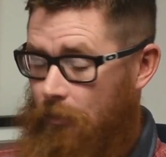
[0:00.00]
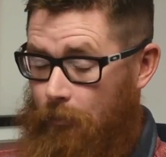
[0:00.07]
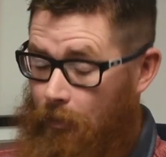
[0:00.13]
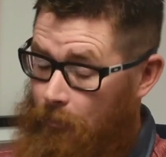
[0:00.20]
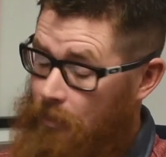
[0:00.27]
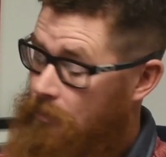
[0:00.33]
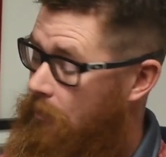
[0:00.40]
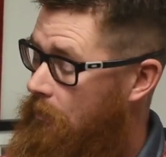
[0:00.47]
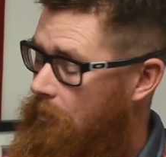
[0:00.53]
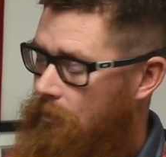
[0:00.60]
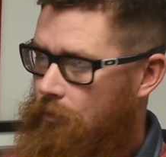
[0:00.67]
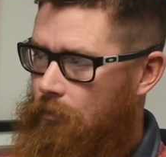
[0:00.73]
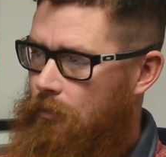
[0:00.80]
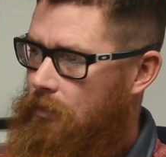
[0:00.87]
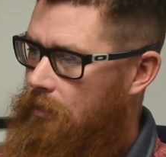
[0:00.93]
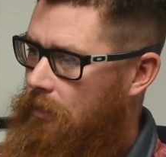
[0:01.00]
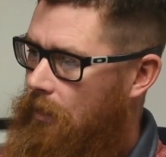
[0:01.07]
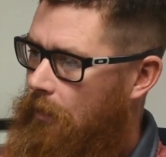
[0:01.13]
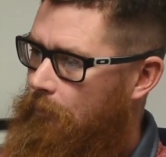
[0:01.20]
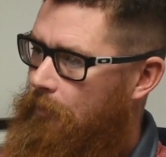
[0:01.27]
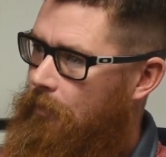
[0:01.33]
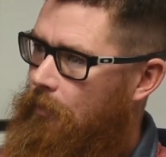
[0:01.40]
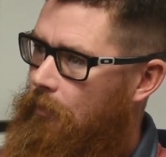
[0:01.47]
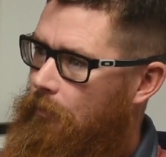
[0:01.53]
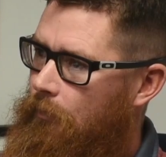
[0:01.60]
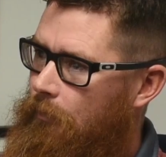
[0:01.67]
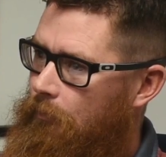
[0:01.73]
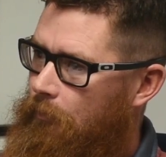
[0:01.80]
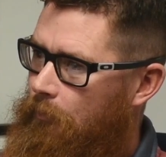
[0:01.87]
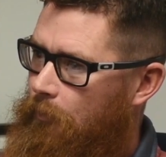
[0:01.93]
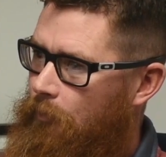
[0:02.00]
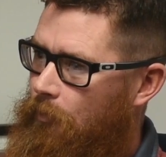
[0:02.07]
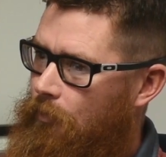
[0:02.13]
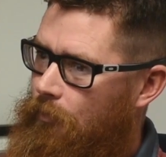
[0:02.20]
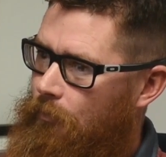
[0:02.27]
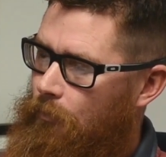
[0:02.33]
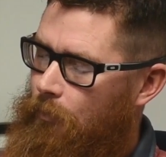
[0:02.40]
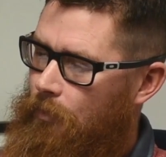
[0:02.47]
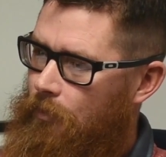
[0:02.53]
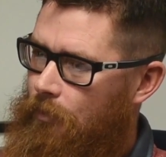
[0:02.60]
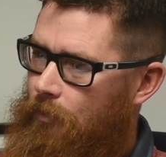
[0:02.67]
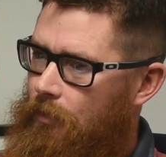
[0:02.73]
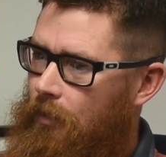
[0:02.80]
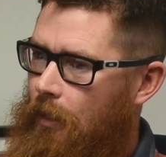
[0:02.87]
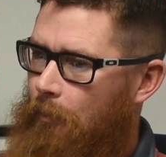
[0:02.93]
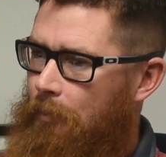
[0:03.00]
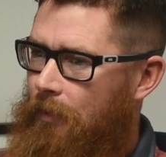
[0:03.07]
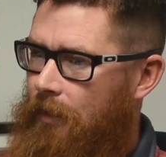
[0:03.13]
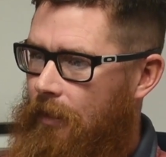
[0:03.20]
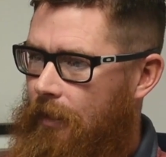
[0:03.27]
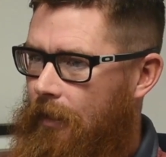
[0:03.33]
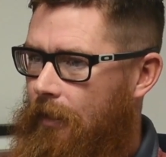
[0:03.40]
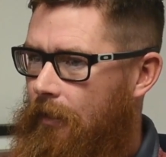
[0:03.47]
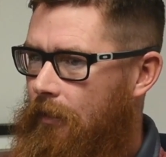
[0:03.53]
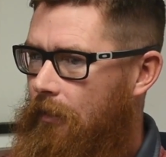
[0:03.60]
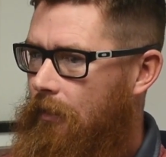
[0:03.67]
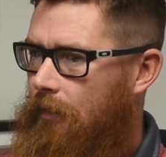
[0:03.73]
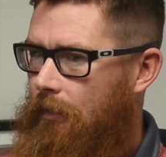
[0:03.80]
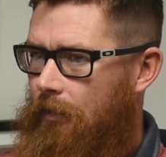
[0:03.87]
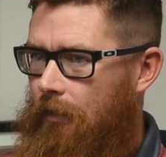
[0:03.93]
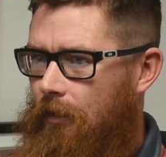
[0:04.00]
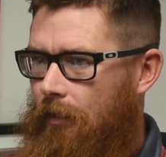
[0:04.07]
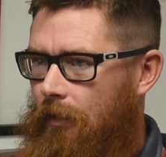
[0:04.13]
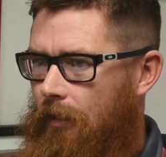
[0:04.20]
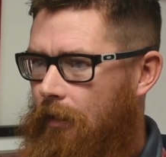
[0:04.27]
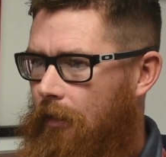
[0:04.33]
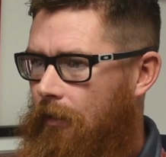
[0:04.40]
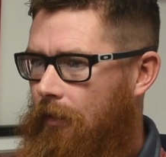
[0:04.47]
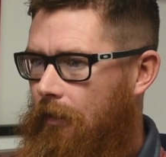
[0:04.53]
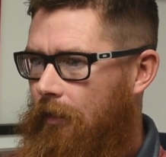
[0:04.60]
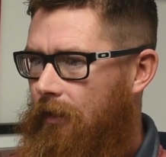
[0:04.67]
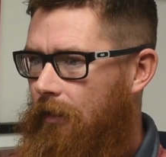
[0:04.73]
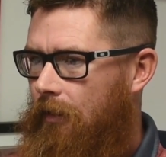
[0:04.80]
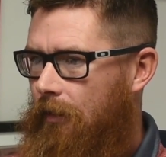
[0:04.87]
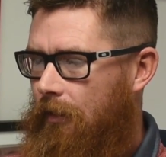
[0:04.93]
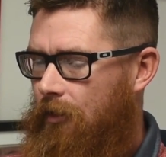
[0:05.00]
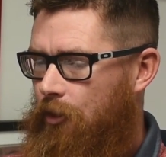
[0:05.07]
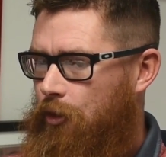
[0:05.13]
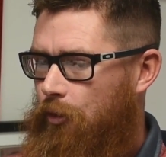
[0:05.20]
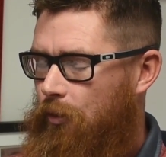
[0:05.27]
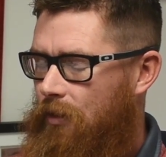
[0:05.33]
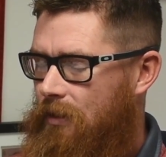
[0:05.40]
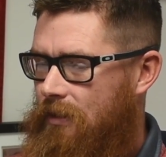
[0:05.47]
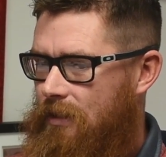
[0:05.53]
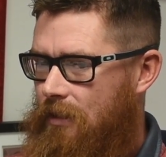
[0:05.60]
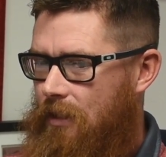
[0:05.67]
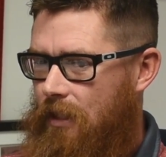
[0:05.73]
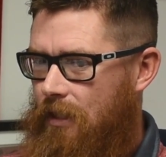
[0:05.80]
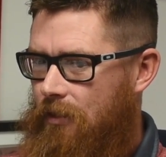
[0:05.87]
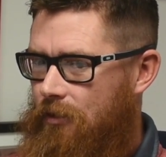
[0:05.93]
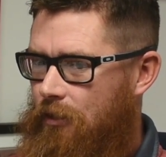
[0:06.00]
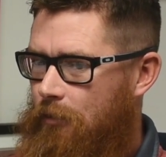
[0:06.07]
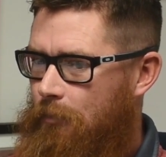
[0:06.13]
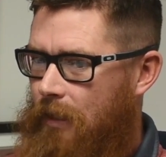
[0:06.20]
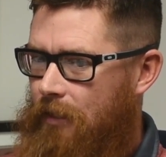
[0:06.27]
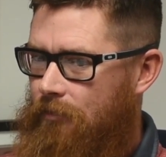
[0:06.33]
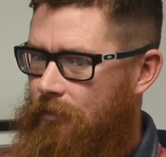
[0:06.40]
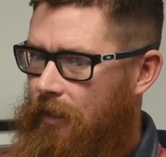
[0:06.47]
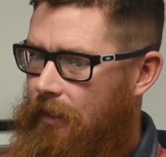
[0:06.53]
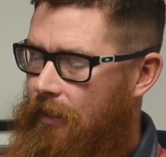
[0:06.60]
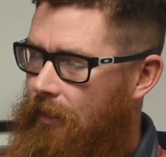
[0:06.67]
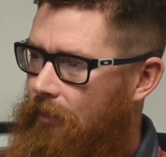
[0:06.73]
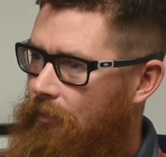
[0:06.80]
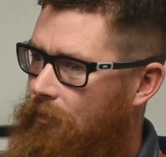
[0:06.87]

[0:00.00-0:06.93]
She may be starting at shortstop. We're up in the air at short and third base right now.